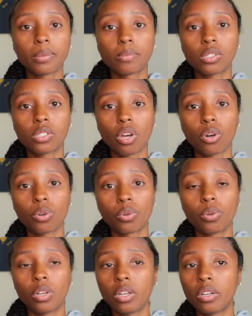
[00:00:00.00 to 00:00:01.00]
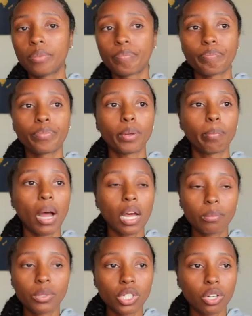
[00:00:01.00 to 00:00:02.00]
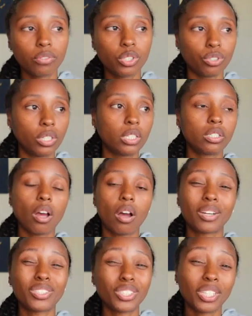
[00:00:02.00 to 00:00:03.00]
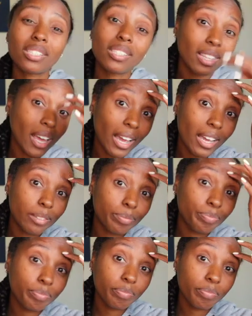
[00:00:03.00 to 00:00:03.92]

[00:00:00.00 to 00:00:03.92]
So the bottom shelf drinks are just that.